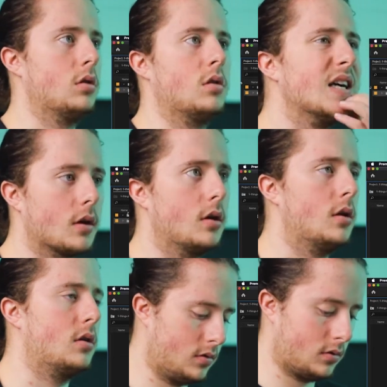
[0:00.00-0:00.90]
So
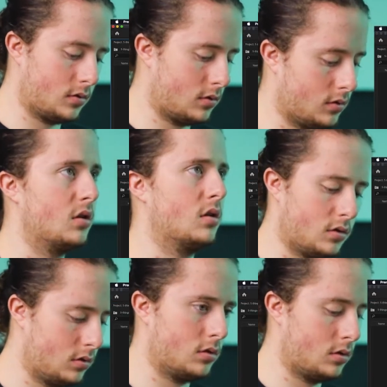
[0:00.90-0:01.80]
hopefully
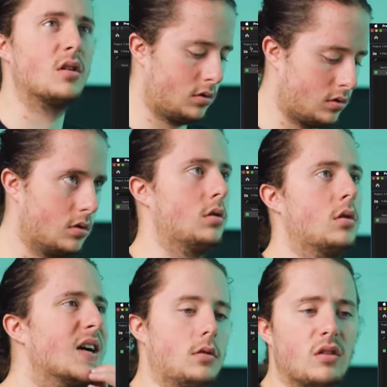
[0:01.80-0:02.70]
that's like
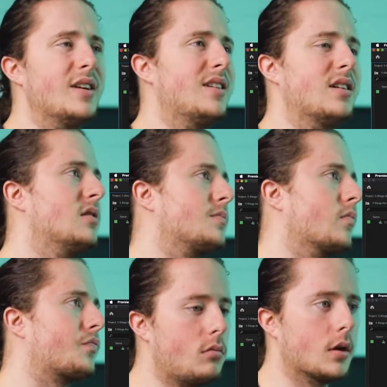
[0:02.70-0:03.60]
9-10
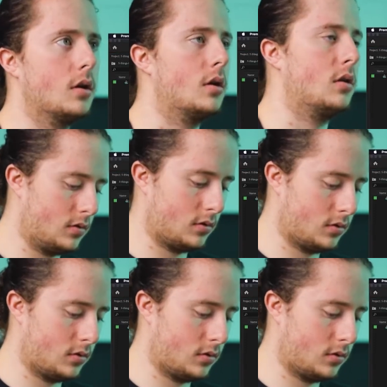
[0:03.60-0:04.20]
pieces of content,